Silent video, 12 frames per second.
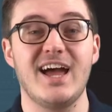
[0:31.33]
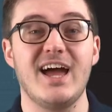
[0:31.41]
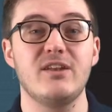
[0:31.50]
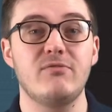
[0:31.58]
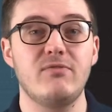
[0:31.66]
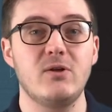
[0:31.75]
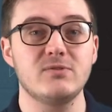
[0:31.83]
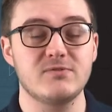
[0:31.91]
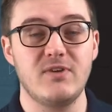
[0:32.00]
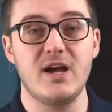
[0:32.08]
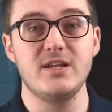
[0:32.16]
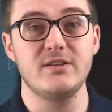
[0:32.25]
and fault
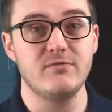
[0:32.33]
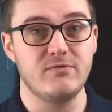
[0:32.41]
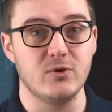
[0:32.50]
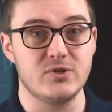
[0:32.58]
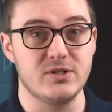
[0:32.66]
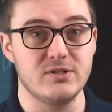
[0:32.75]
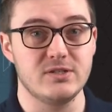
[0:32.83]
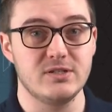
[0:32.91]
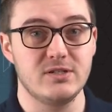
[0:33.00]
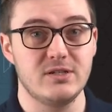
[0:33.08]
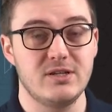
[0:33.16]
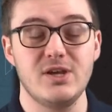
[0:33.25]
finding functions.
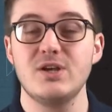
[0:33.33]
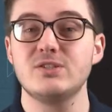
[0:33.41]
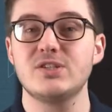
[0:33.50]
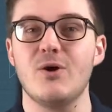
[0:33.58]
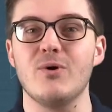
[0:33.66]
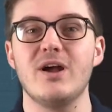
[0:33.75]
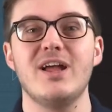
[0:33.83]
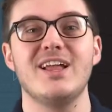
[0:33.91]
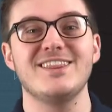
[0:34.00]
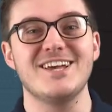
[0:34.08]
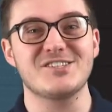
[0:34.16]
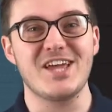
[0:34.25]
So
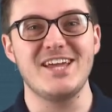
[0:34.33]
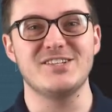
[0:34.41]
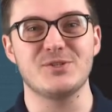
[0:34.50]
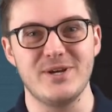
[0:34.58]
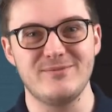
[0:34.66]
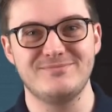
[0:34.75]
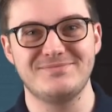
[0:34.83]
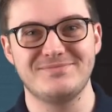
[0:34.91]
let's get into it.